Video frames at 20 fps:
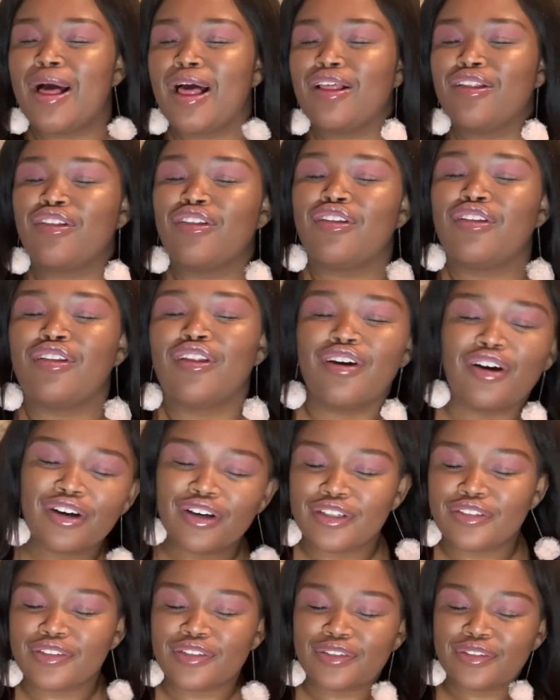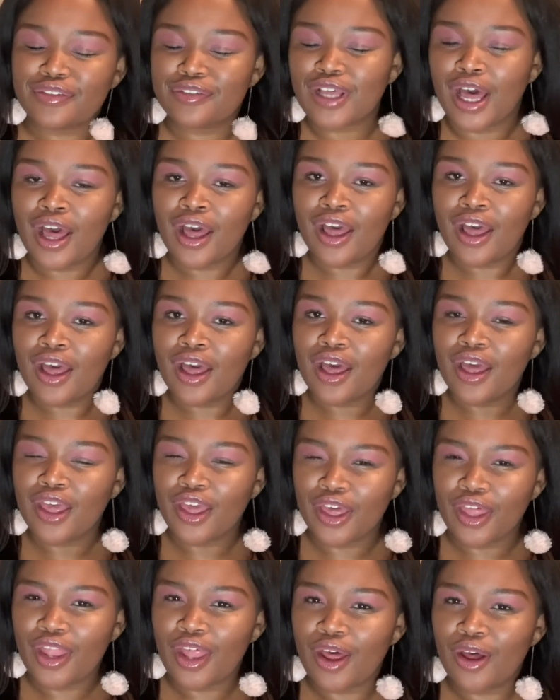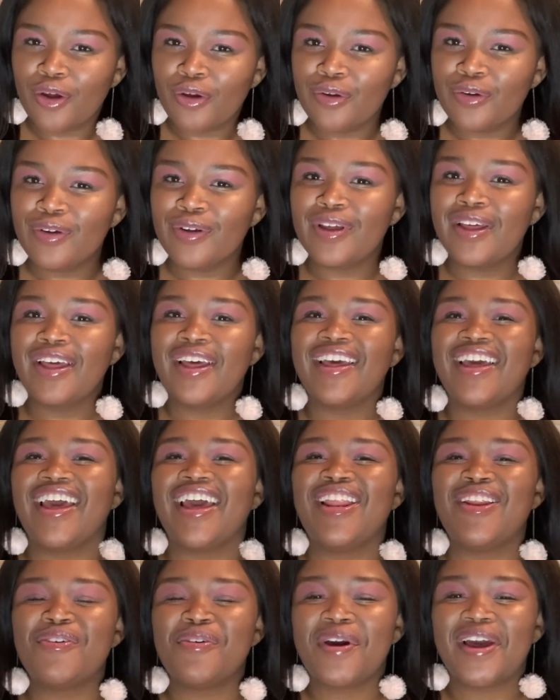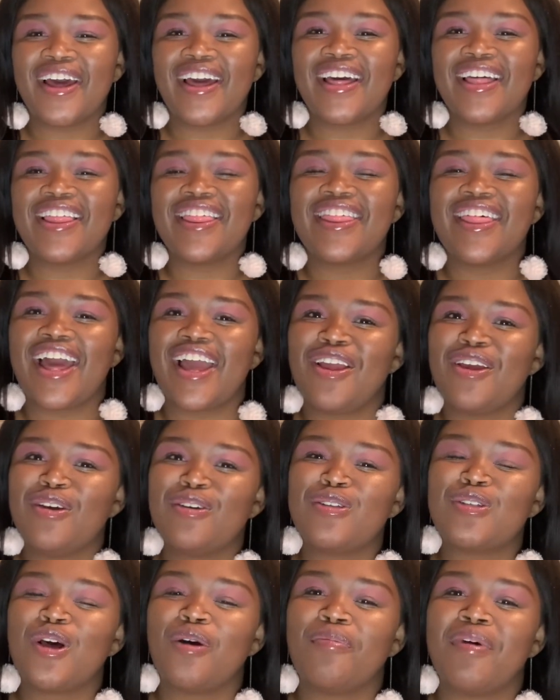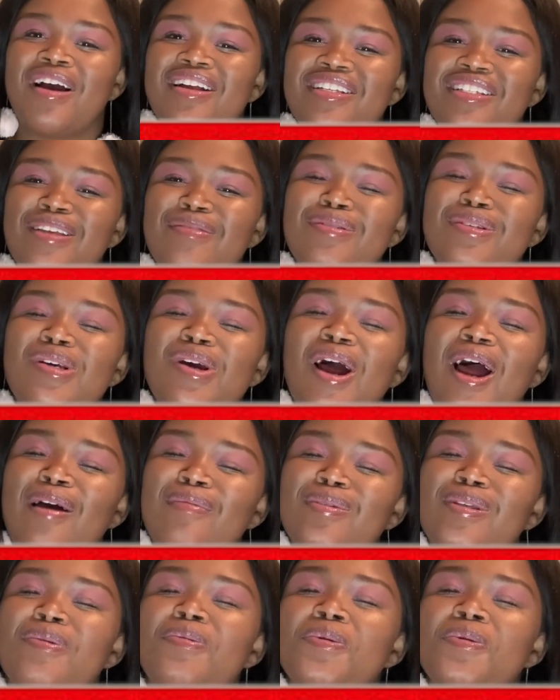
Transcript: looks, you know. Anyway, thank you so much. Subscribe,